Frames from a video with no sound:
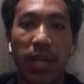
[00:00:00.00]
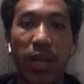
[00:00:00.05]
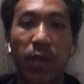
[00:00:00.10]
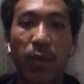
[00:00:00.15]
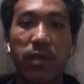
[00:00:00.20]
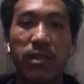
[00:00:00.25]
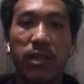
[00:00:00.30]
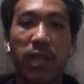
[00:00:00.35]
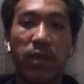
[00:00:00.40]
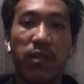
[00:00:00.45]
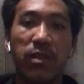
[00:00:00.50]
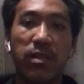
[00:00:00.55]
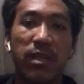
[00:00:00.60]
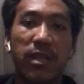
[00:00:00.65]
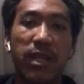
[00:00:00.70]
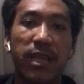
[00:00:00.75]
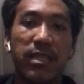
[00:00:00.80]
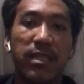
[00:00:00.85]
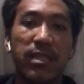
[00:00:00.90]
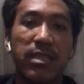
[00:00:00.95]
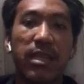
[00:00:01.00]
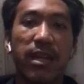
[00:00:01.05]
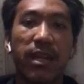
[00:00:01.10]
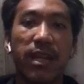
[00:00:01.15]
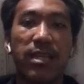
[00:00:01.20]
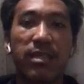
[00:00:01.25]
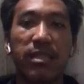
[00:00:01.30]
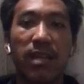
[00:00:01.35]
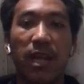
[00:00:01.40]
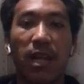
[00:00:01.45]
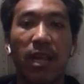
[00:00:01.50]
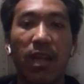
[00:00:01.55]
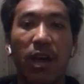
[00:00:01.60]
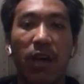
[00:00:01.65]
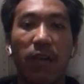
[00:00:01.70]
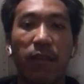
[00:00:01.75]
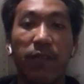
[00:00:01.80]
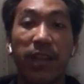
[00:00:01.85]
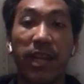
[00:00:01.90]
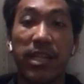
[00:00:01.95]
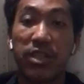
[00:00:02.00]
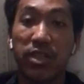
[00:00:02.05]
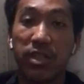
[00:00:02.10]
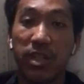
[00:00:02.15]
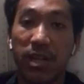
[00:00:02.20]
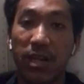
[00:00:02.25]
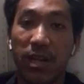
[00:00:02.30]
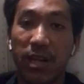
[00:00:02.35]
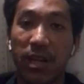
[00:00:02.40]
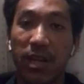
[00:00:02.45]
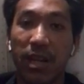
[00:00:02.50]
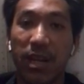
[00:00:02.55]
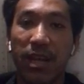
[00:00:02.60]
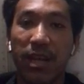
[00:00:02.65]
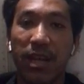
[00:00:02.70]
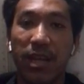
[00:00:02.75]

Language acquisition is the result of nurture,